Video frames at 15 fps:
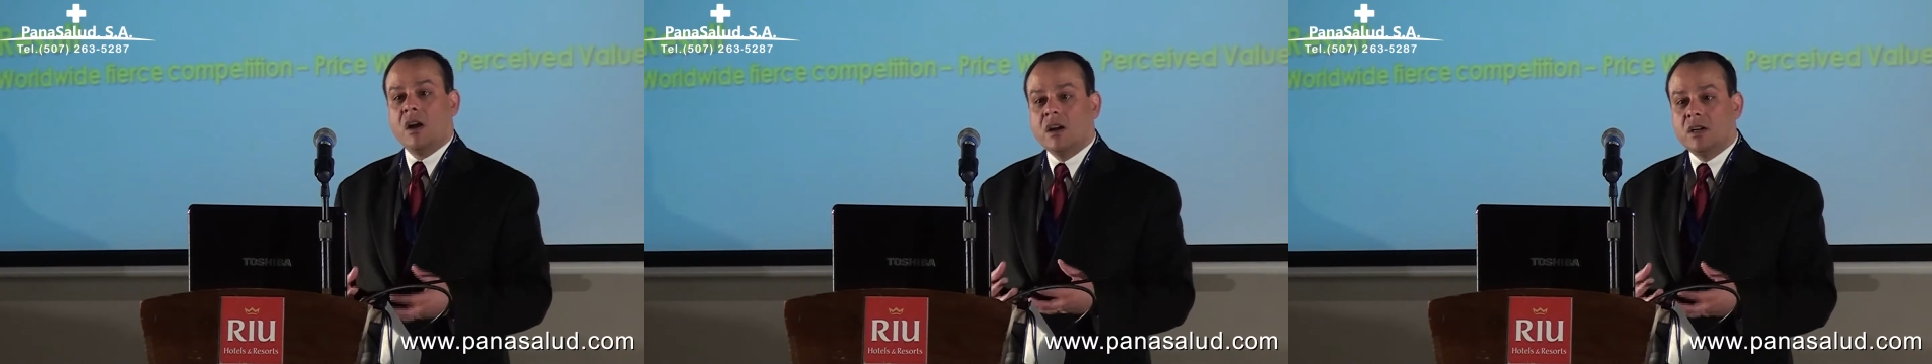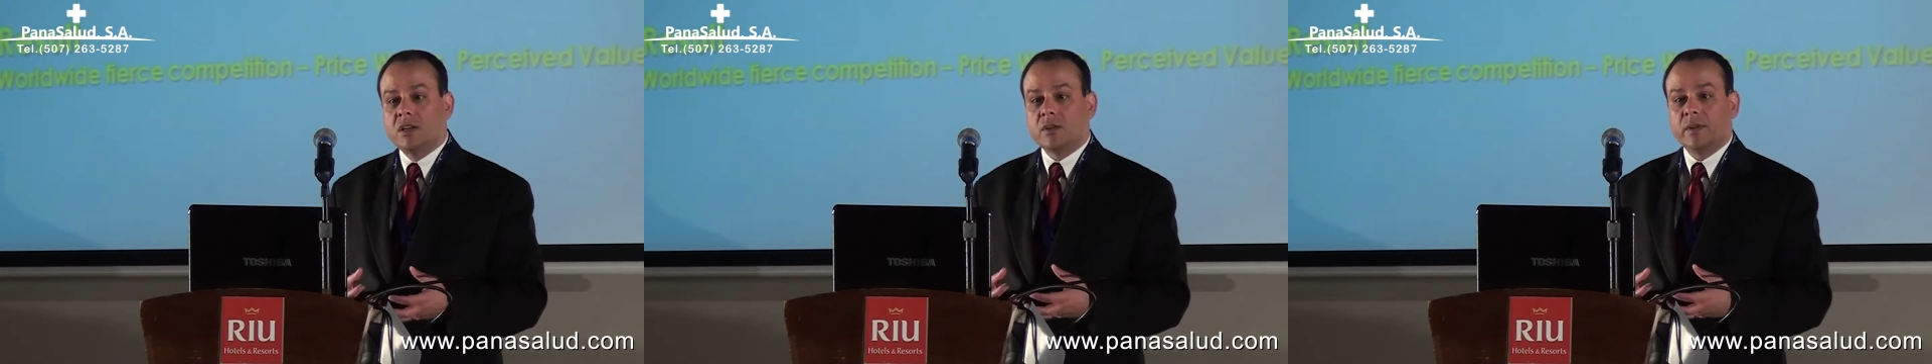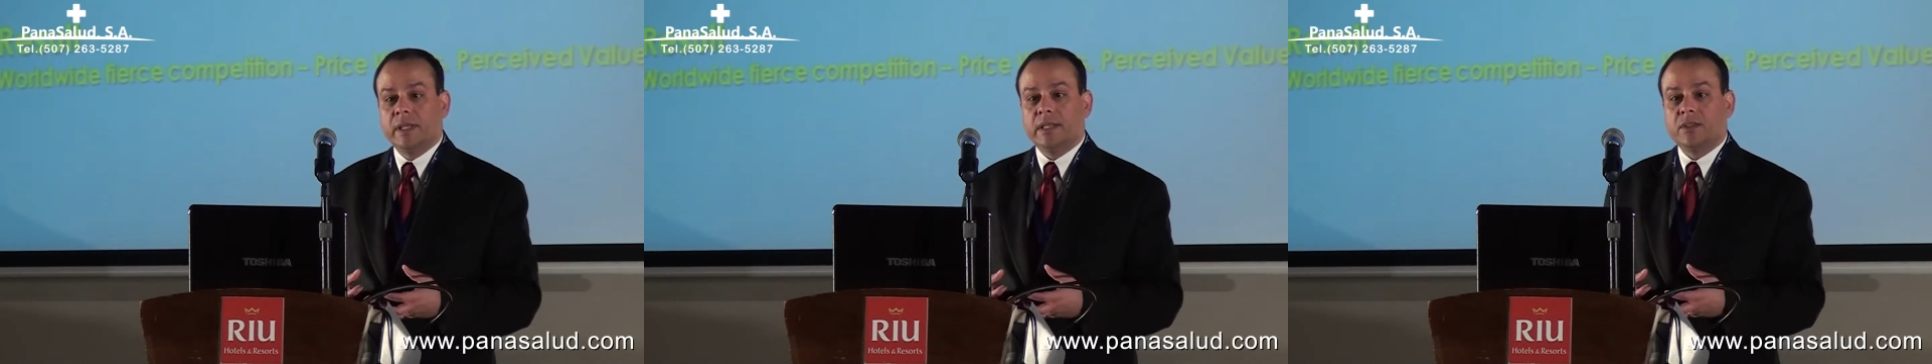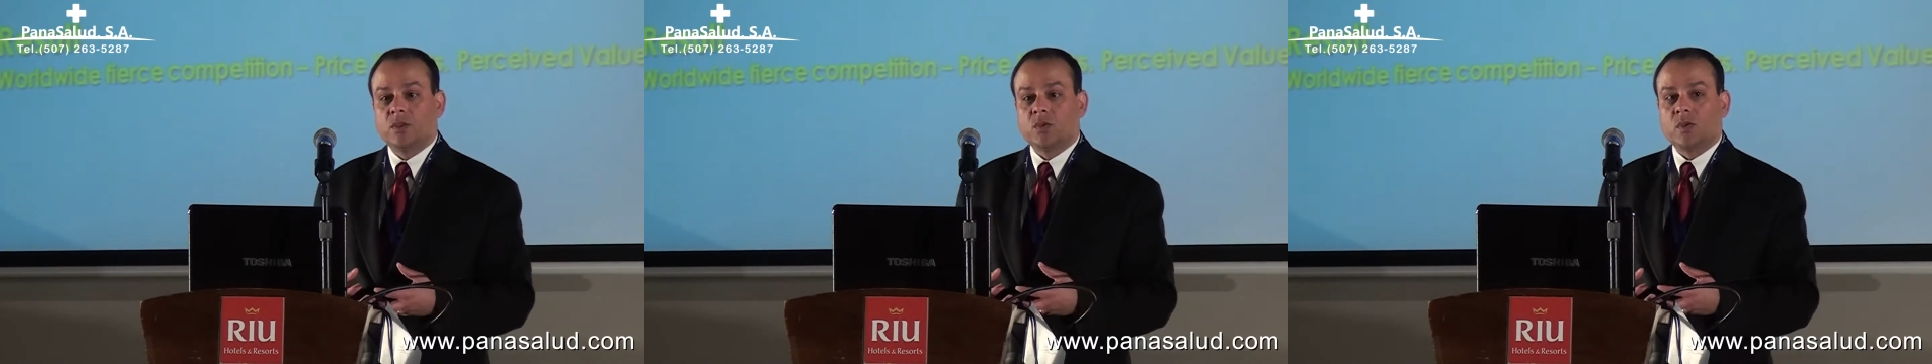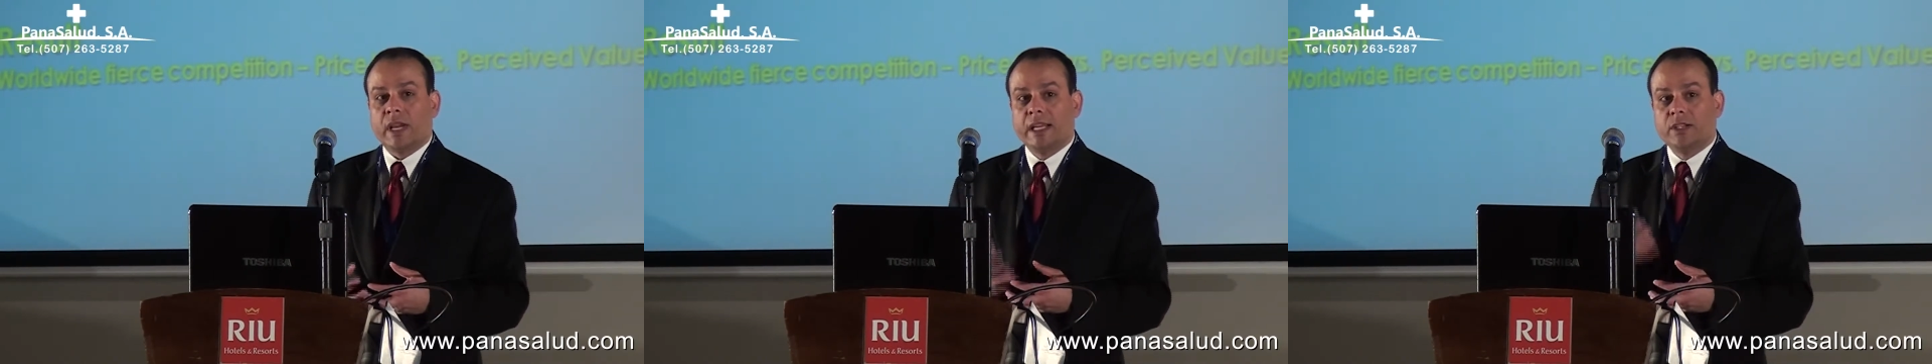countries
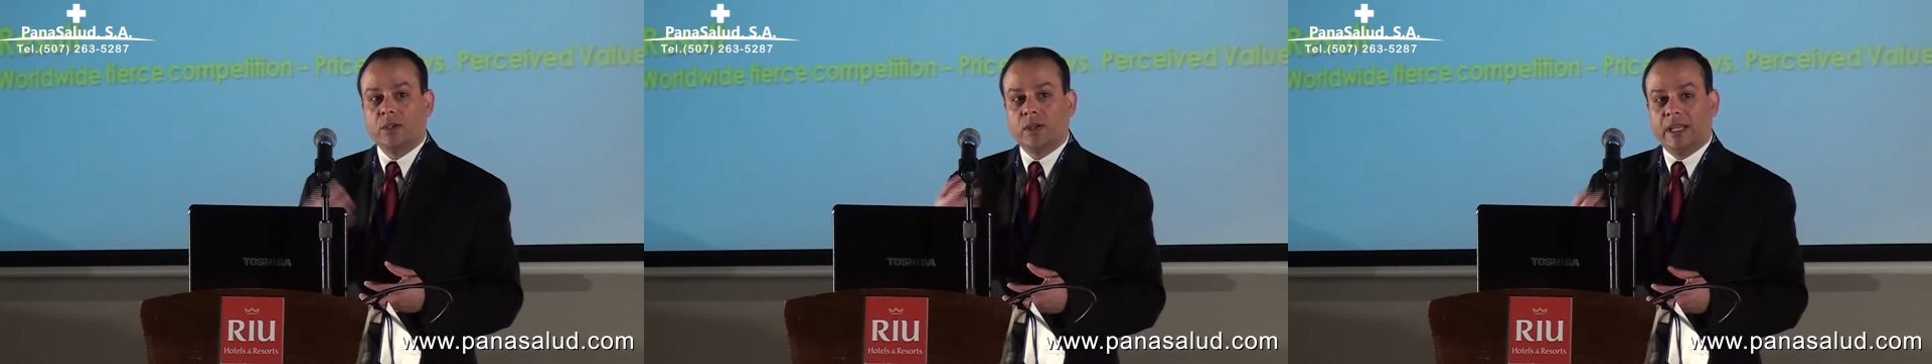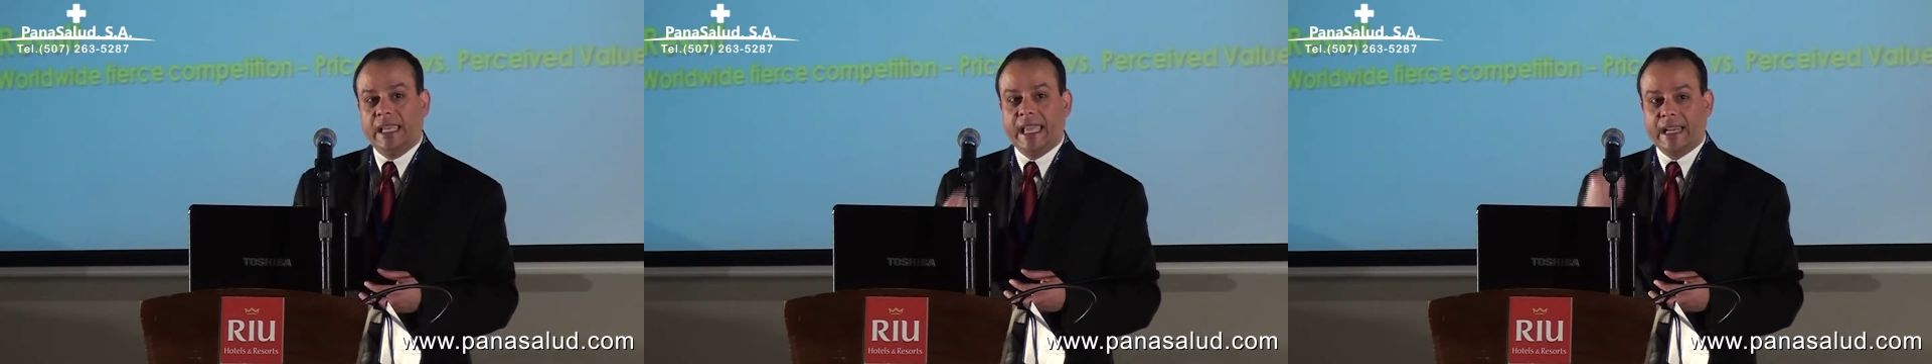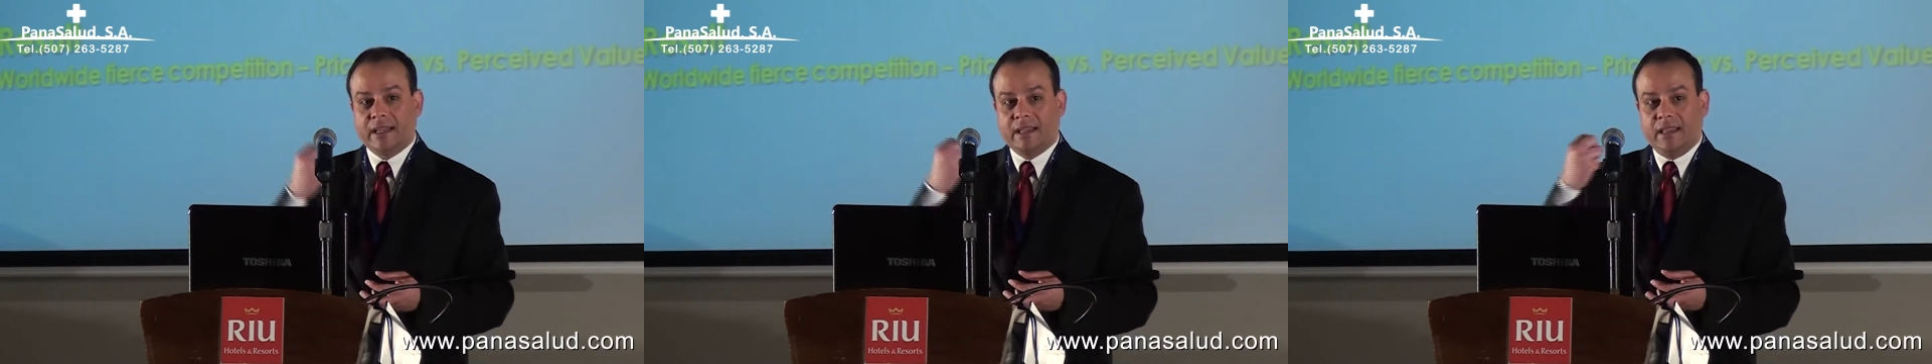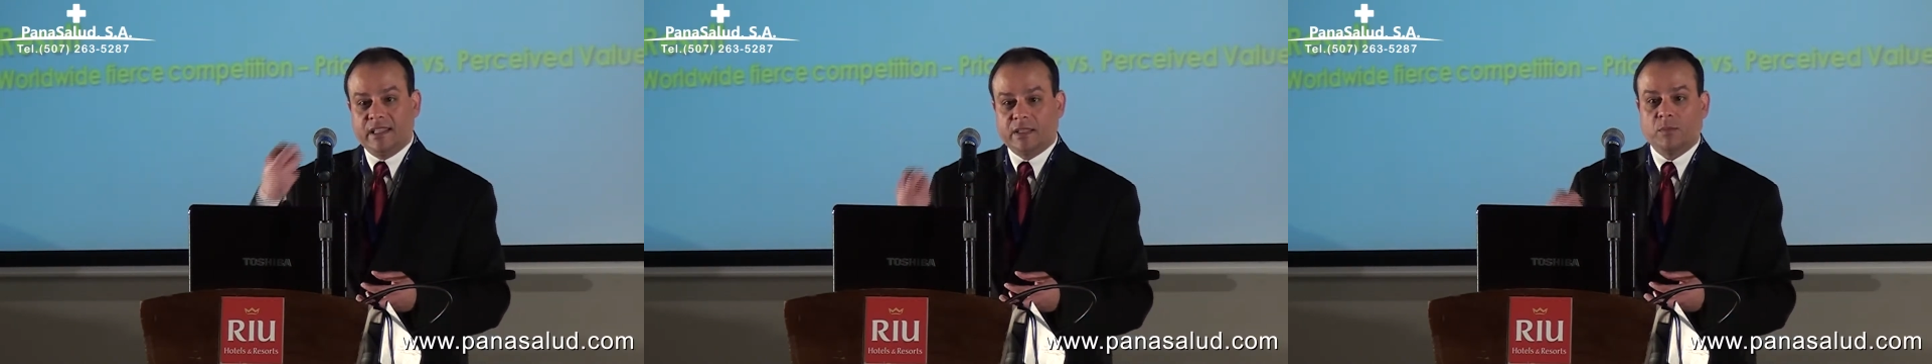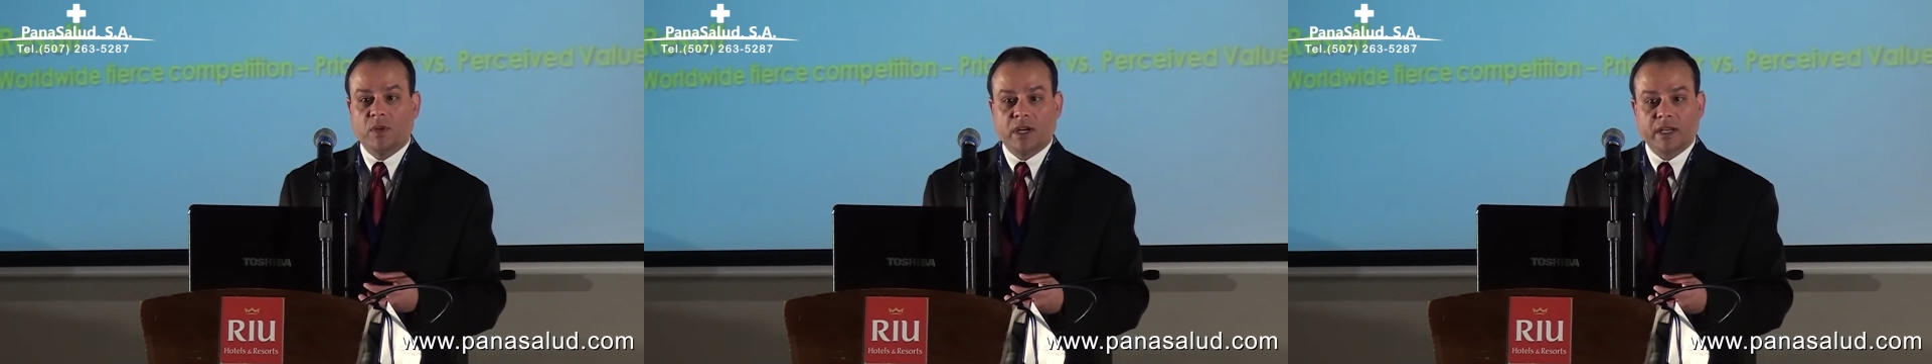trying to get
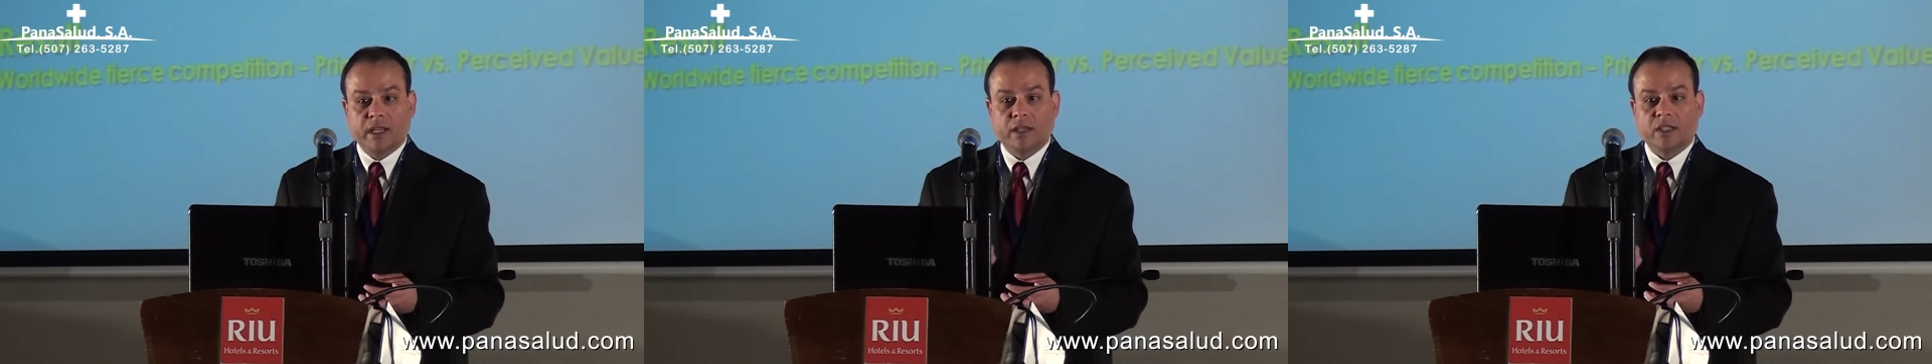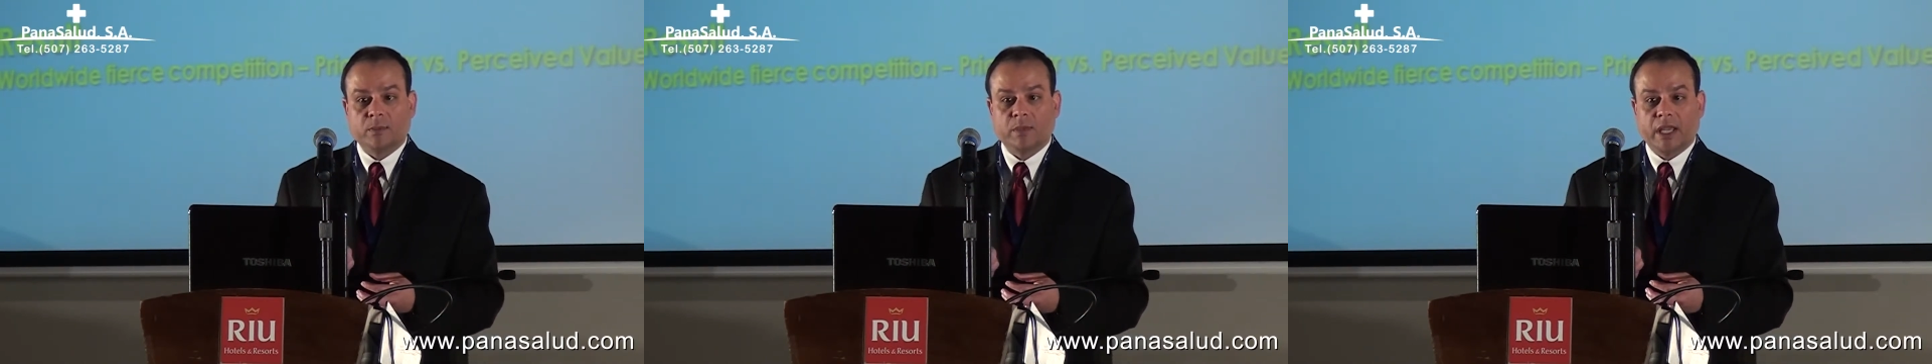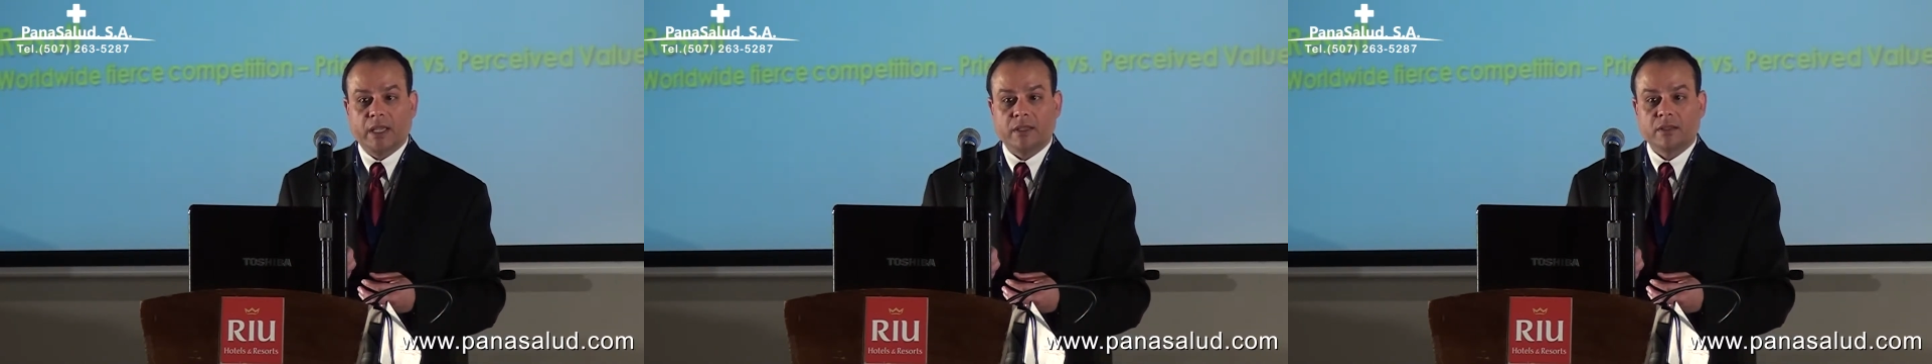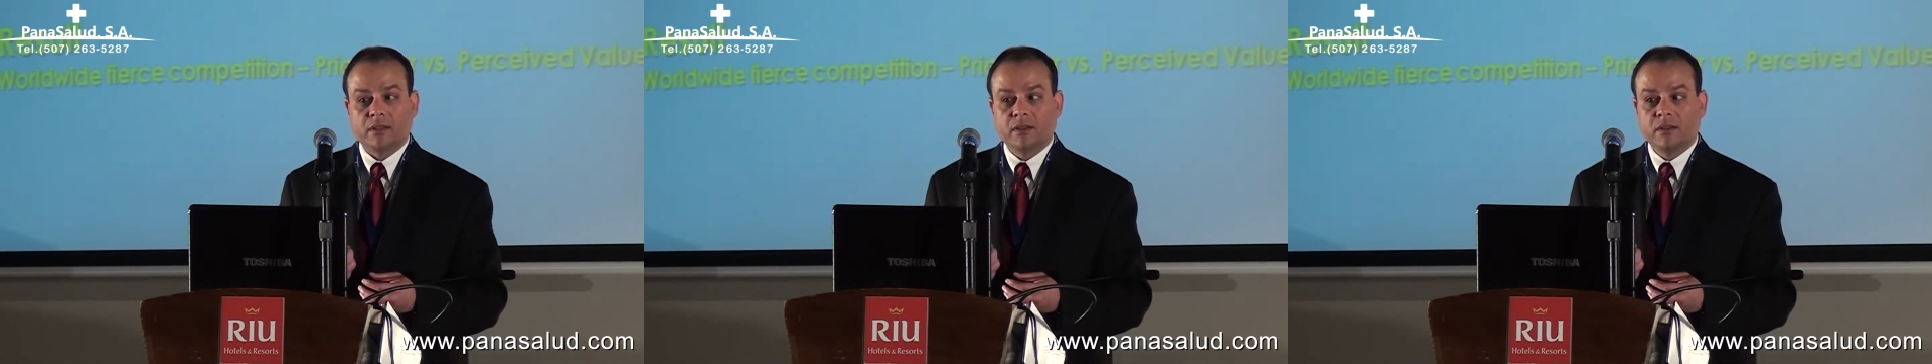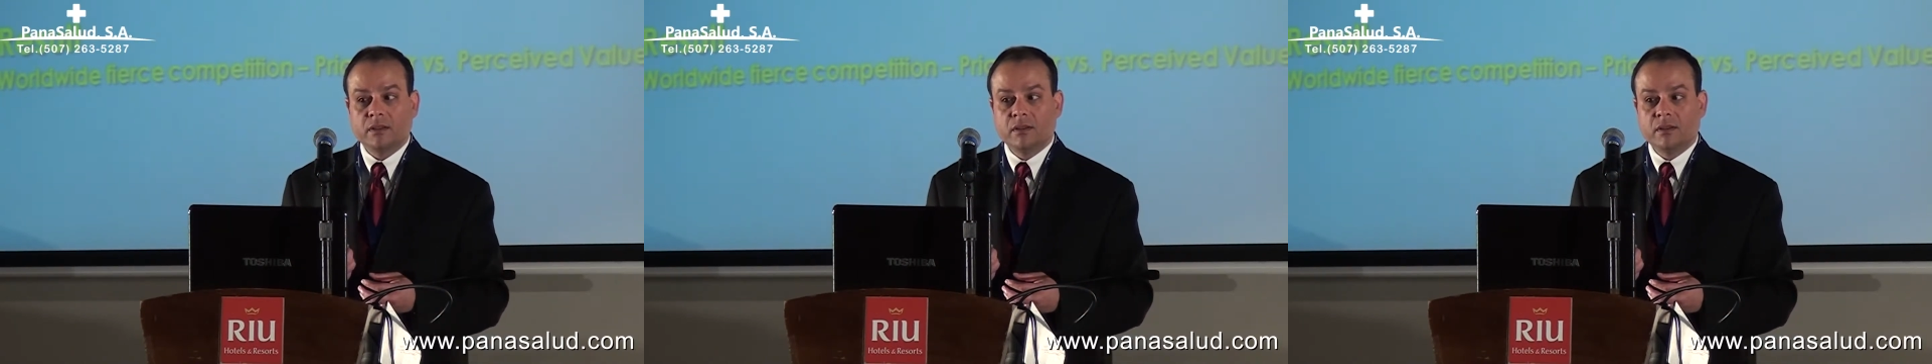this market space.